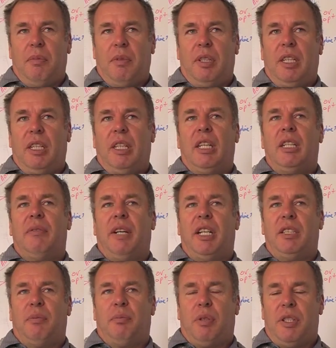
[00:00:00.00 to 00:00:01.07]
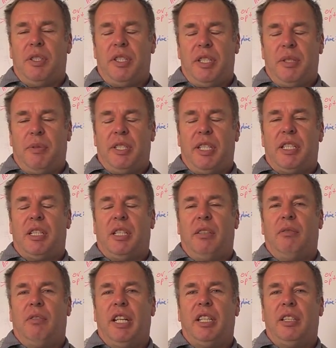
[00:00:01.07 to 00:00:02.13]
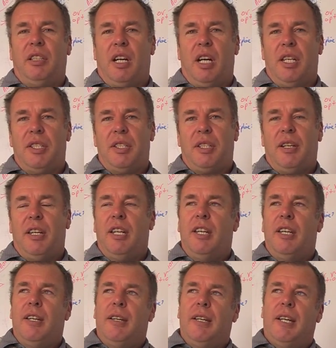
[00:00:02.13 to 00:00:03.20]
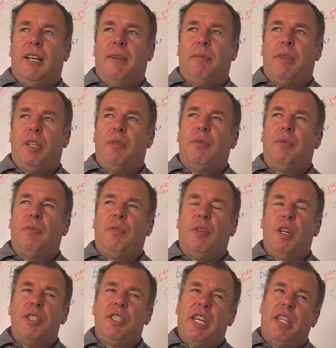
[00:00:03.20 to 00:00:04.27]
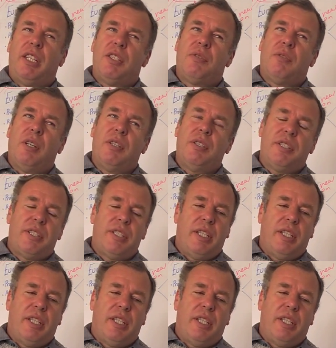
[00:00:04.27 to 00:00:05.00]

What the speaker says: the innovative process was actually recognised. It first had its roots